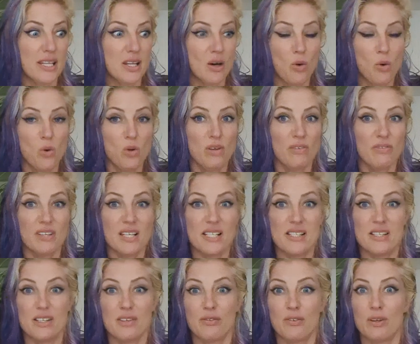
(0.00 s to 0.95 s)
all of
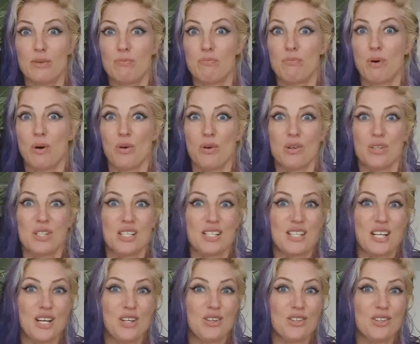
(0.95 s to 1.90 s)
these different bones and
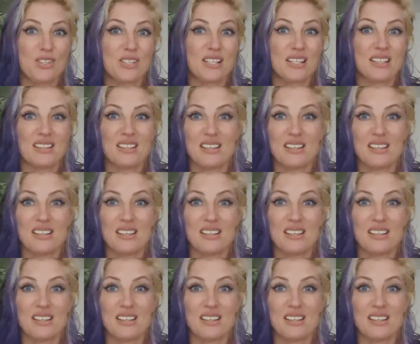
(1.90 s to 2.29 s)
tendons and